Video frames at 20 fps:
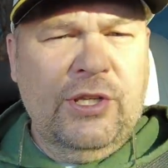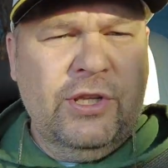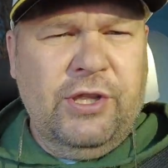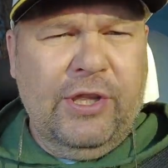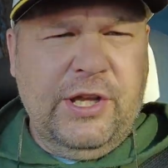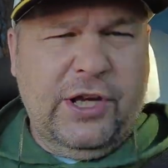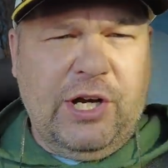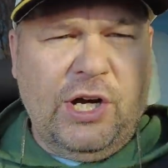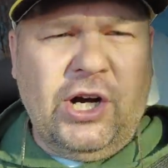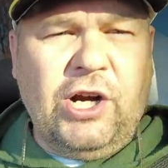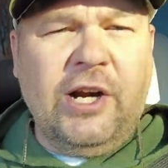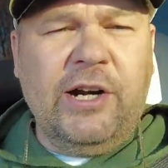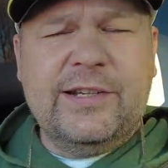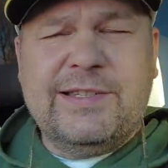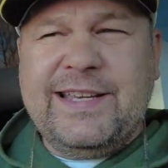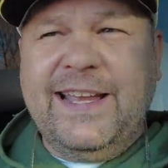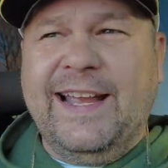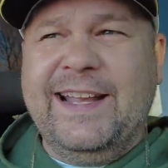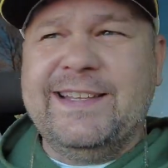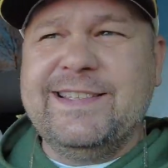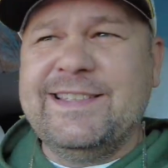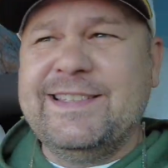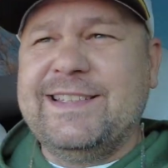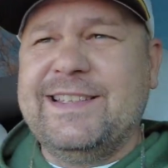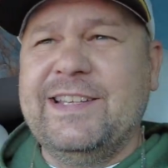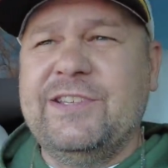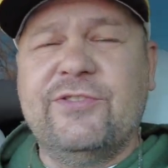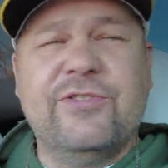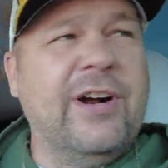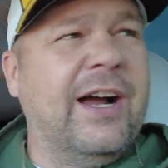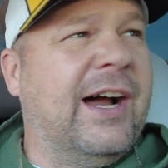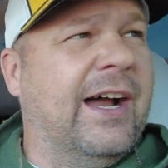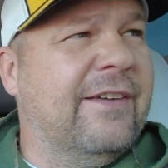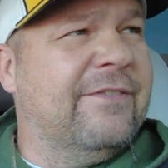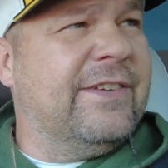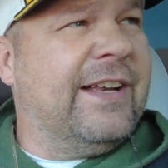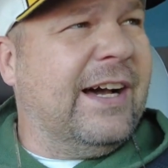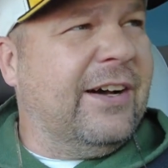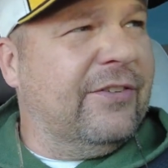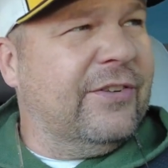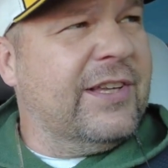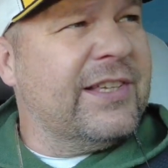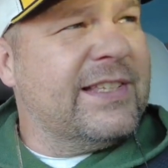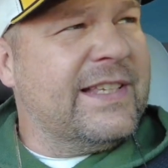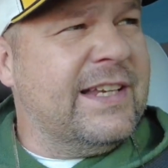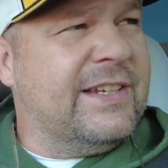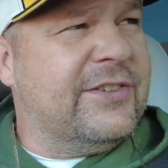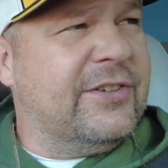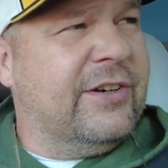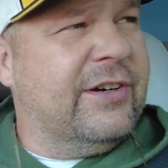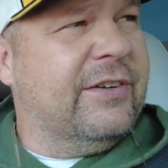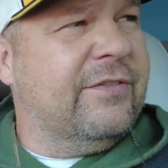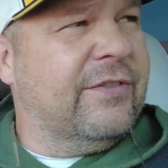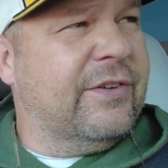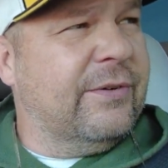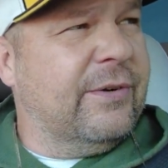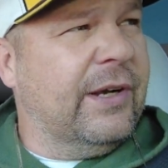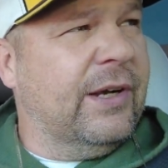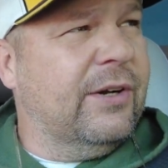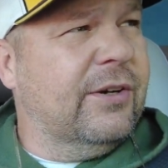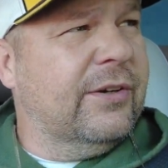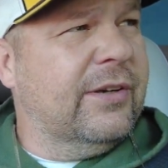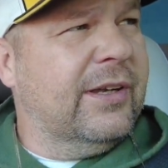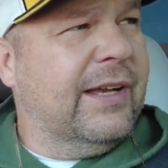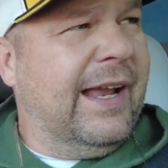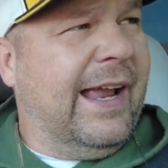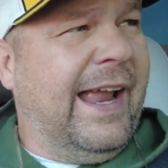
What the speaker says: the car tends to drive down the center of the road.